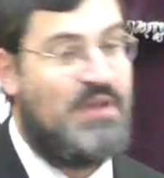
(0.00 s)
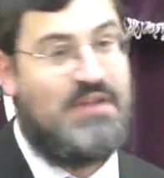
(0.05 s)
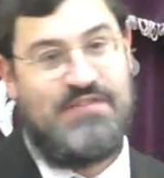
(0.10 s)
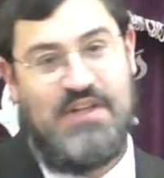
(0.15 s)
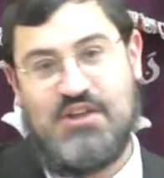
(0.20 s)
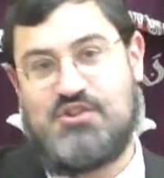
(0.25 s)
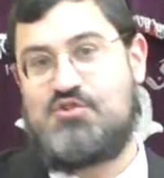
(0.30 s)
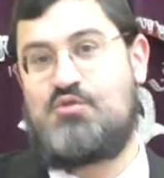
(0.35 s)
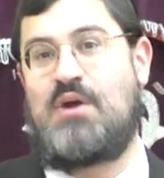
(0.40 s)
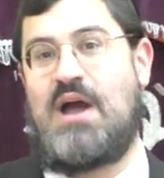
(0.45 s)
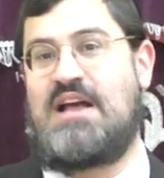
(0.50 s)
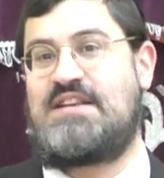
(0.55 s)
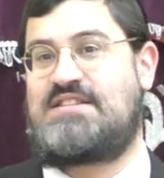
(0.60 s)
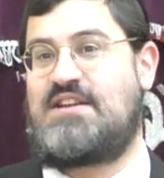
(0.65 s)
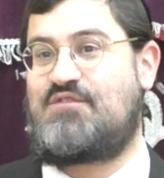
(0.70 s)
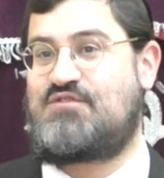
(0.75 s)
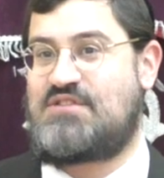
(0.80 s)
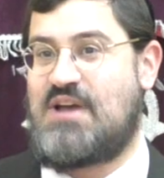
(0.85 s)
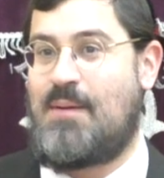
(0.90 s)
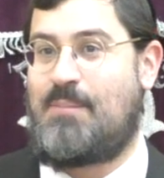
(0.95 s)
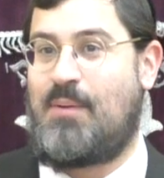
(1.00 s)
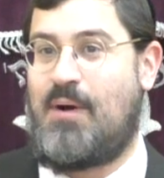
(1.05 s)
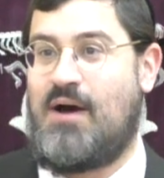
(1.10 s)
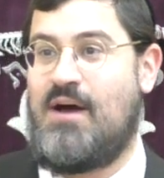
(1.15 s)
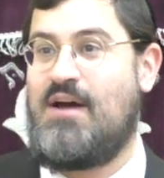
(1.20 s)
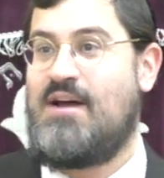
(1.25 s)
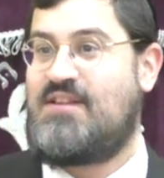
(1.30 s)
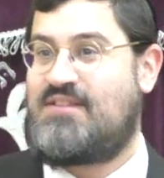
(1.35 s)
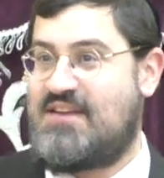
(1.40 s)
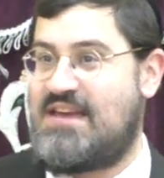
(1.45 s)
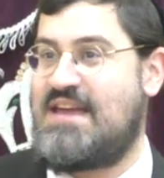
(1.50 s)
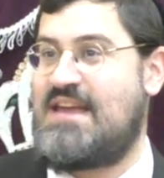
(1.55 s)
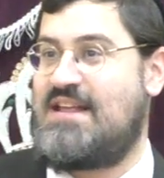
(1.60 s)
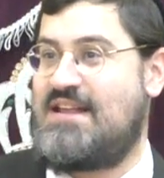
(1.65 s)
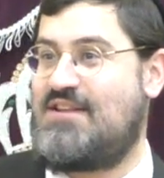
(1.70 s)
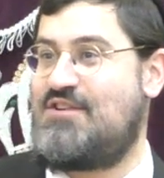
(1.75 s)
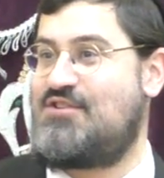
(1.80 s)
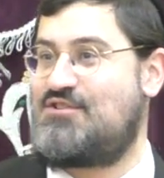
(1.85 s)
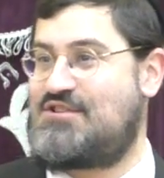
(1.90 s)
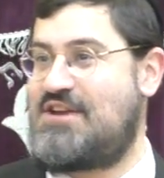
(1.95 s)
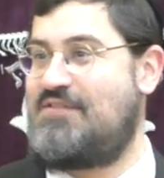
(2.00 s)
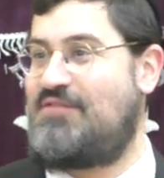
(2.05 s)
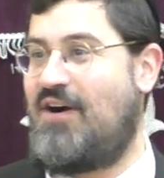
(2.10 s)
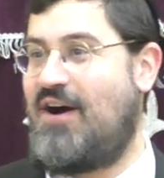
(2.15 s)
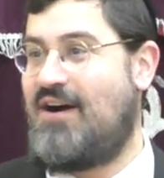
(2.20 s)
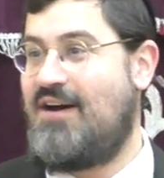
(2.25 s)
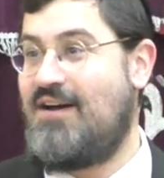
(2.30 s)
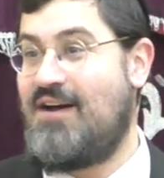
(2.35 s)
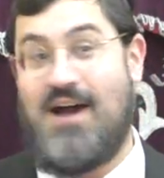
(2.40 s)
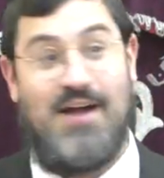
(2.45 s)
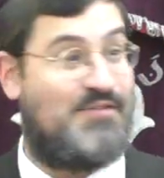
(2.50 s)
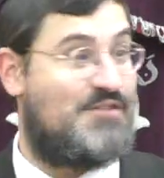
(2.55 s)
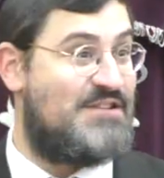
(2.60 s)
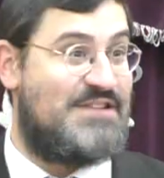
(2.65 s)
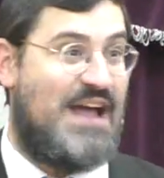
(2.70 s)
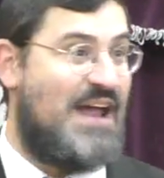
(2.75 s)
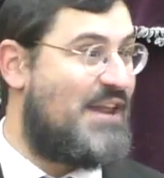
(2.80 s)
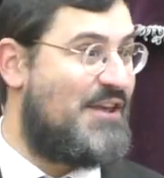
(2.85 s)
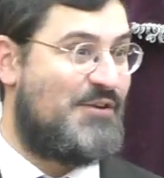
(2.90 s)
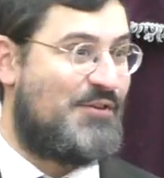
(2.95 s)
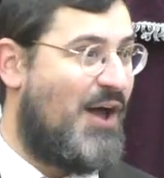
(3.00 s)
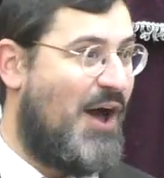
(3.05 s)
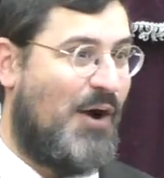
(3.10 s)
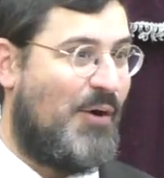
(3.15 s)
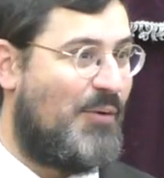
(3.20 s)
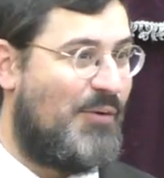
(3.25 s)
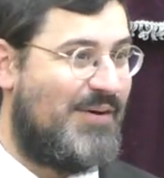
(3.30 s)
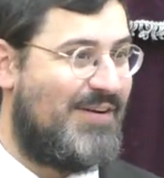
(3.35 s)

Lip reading: that you guys have supper to eat in yeshiva. I'm just letting you know.